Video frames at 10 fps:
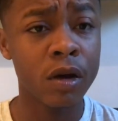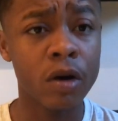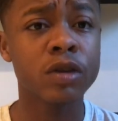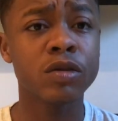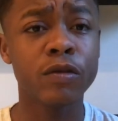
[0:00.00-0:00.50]

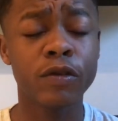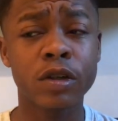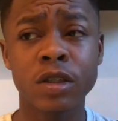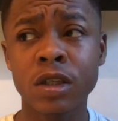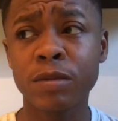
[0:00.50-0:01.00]
Arsenal
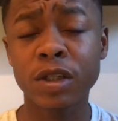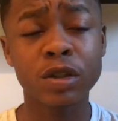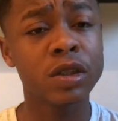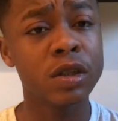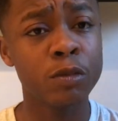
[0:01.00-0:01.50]
first team, as
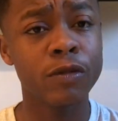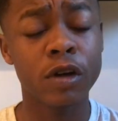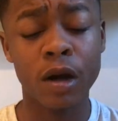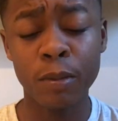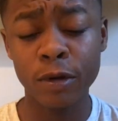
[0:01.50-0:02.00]
you're seeing with
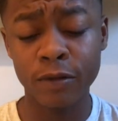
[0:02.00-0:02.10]
a couple